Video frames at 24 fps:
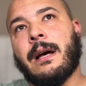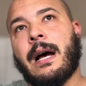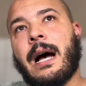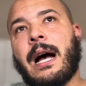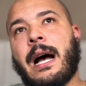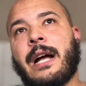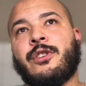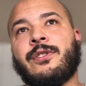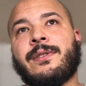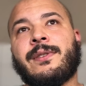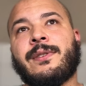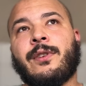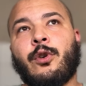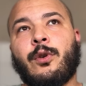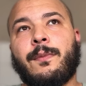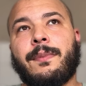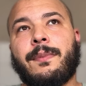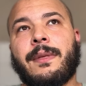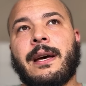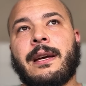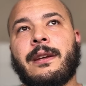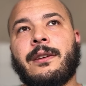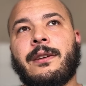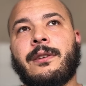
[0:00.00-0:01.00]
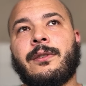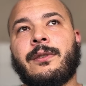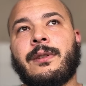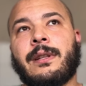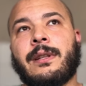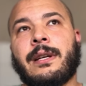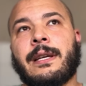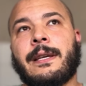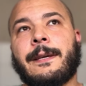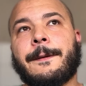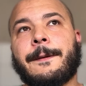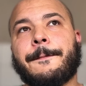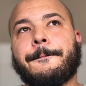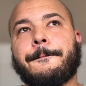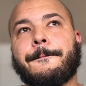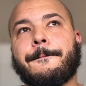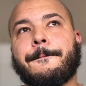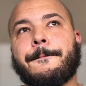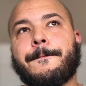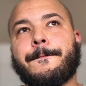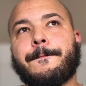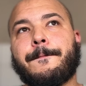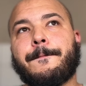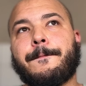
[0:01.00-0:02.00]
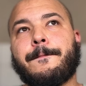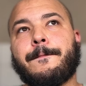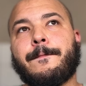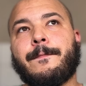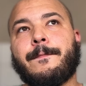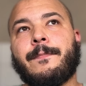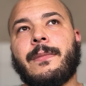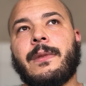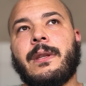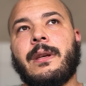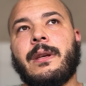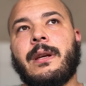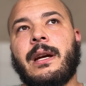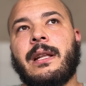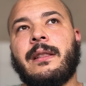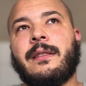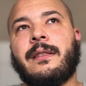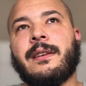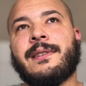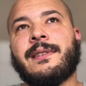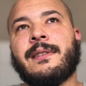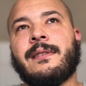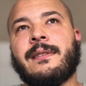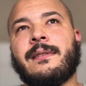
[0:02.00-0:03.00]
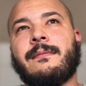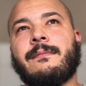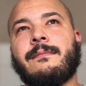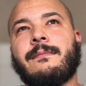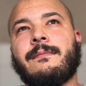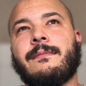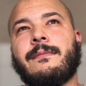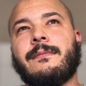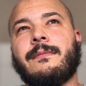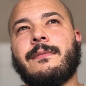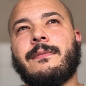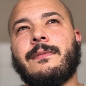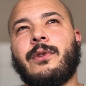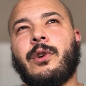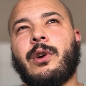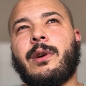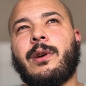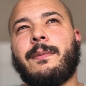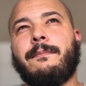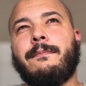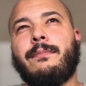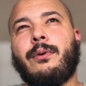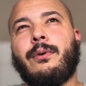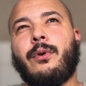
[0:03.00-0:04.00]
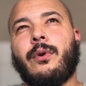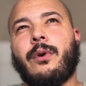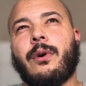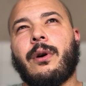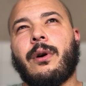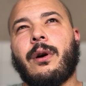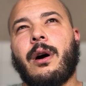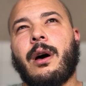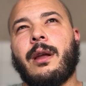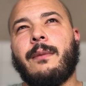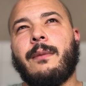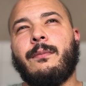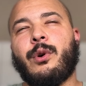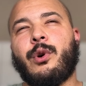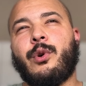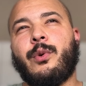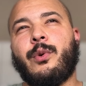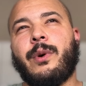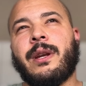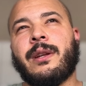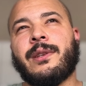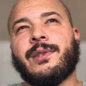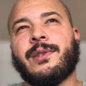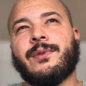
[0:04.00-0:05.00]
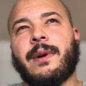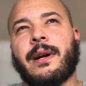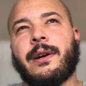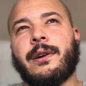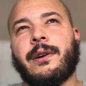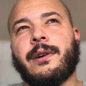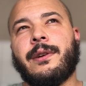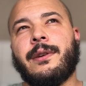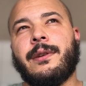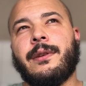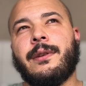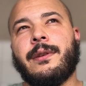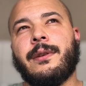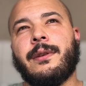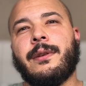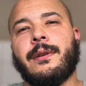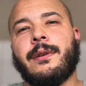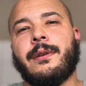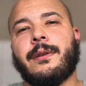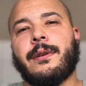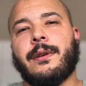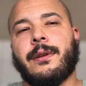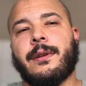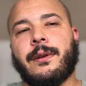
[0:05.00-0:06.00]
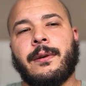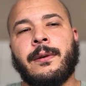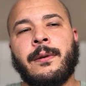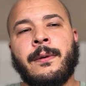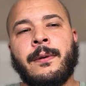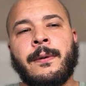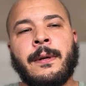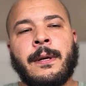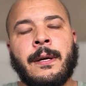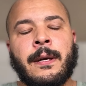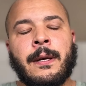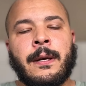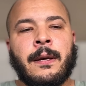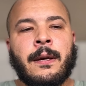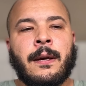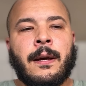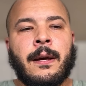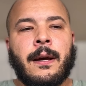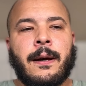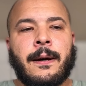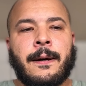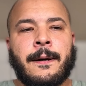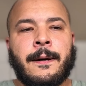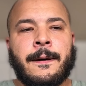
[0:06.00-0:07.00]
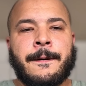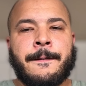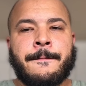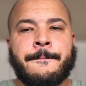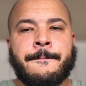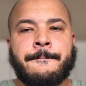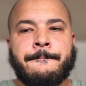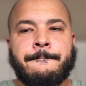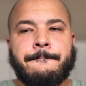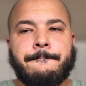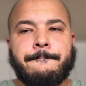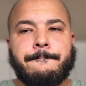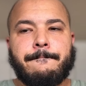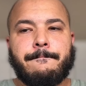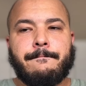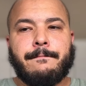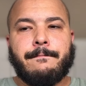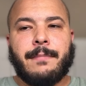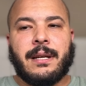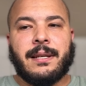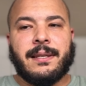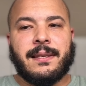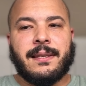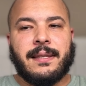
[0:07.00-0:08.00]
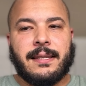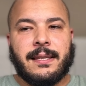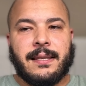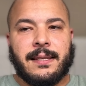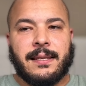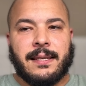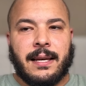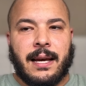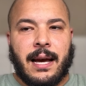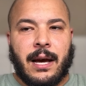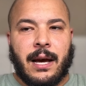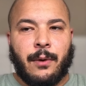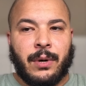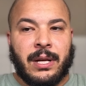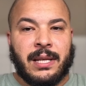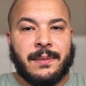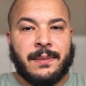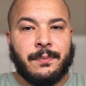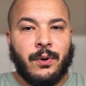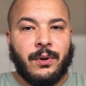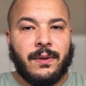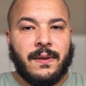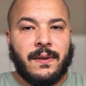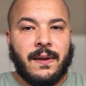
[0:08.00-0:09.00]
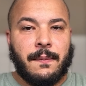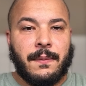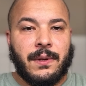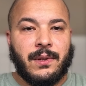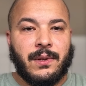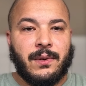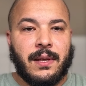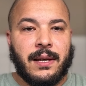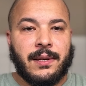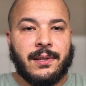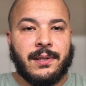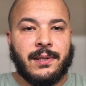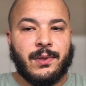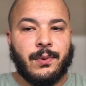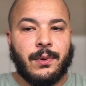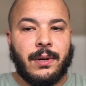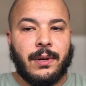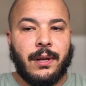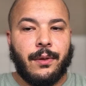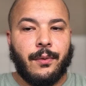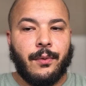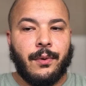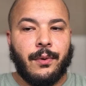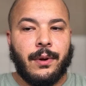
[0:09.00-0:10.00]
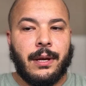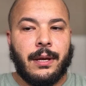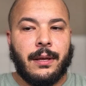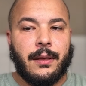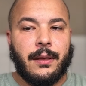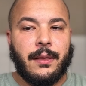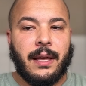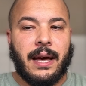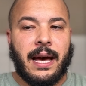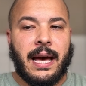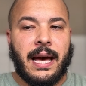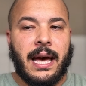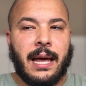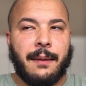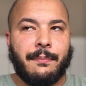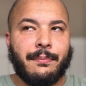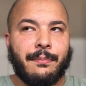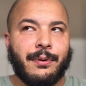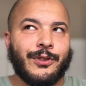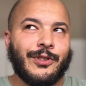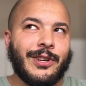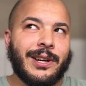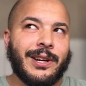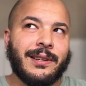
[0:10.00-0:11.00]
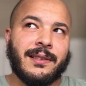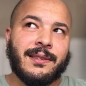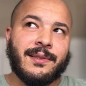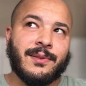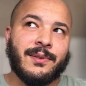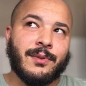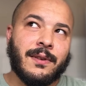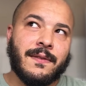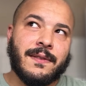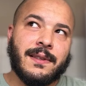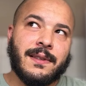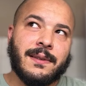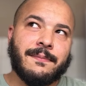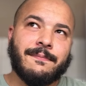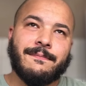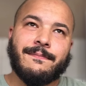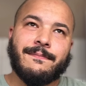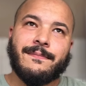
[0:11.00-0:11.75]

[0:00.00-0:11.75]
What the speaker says: I just hope that, like, it doesn't look poor on Mokwena's record, you know? Um, because this is a guy, when I spoke to him in 2023, that I had projected sort of,